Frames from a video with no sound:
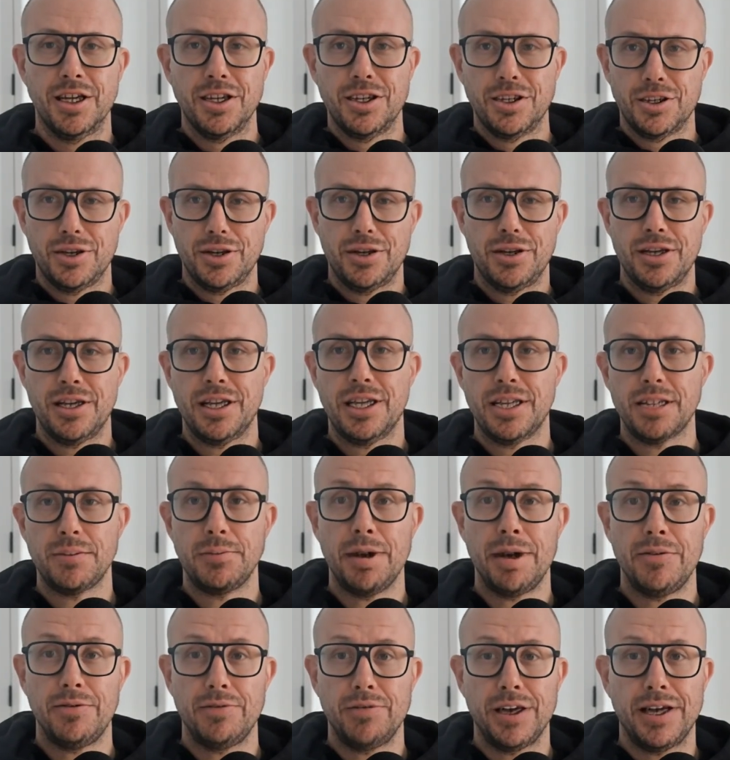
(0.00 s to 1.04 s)
So the
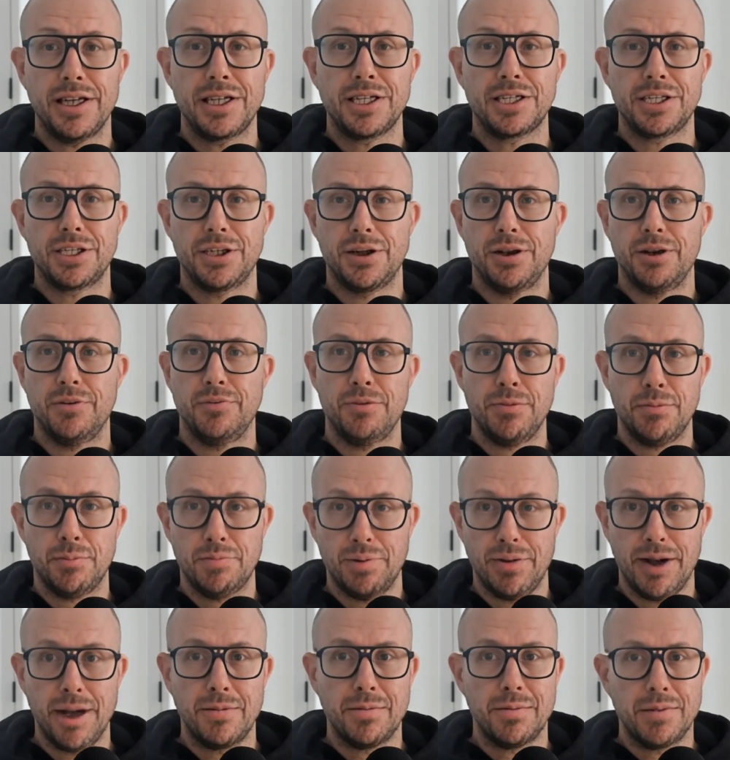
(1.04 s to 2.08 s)
SPV itself and
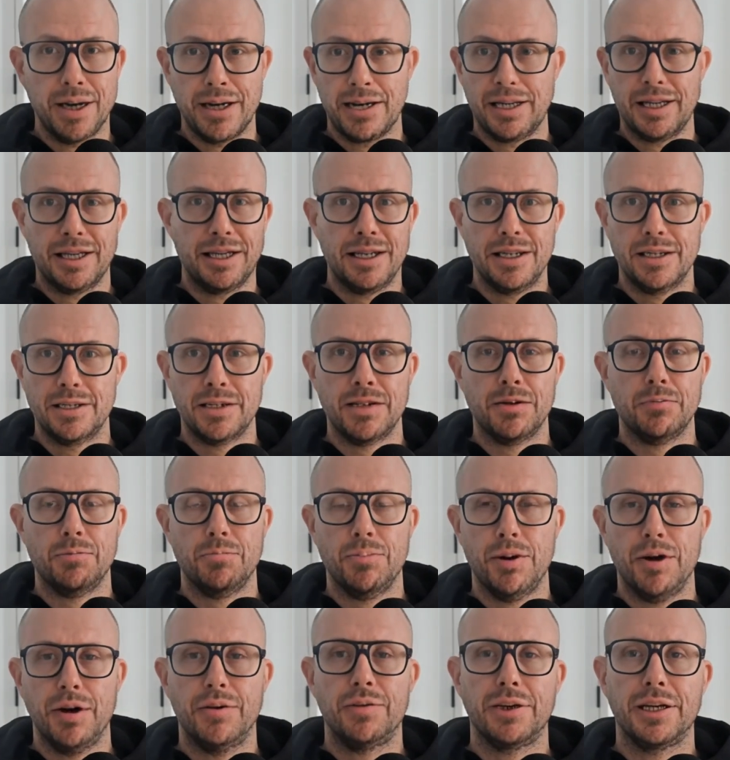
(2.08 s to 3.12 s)
Play Money is a
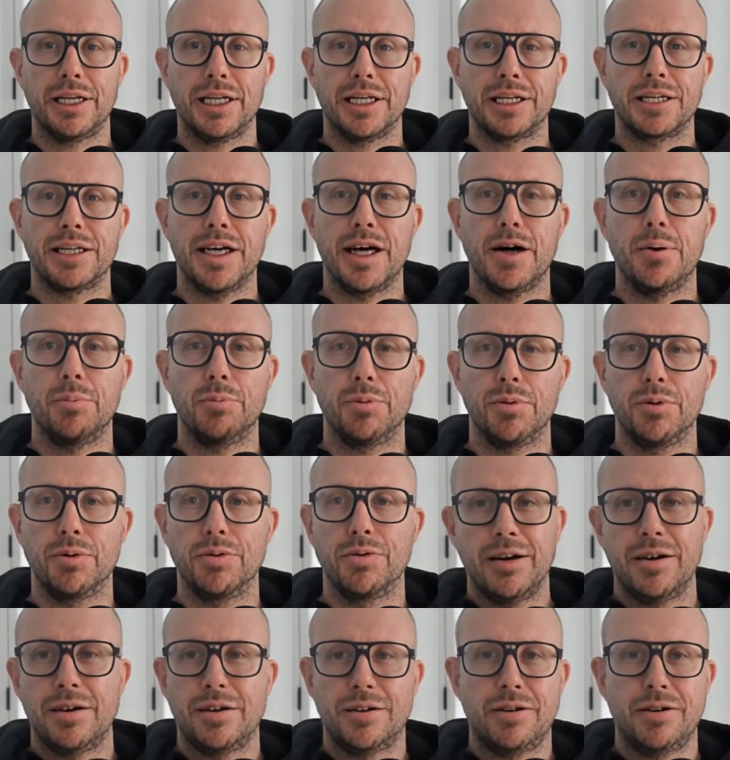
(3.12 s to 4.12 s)
perfect example.